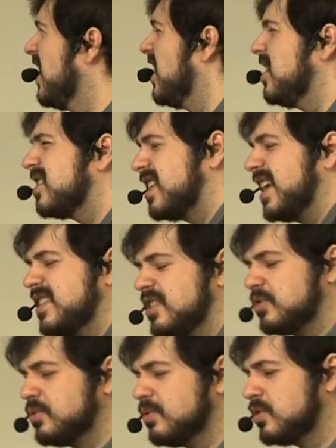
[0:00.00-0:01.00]
Looked like the
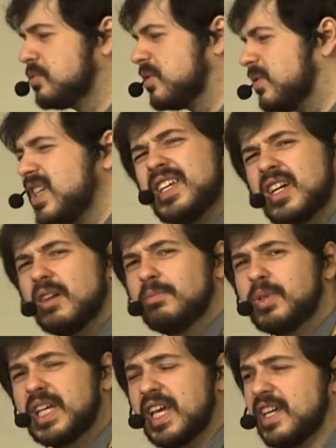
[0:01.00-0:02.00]
rules were really
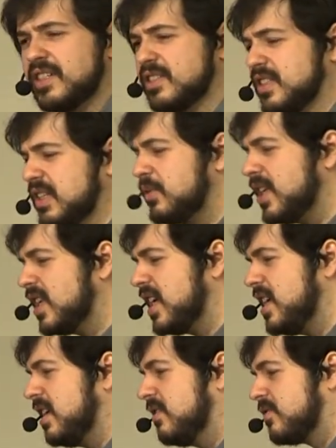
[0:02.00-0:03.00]
complicated,
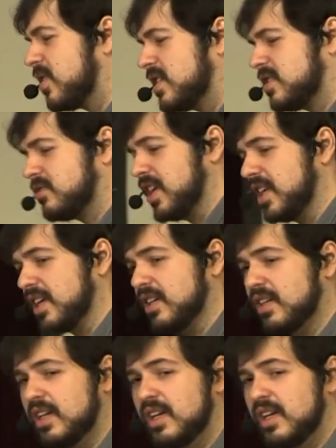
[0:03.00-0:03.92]
really frustrating.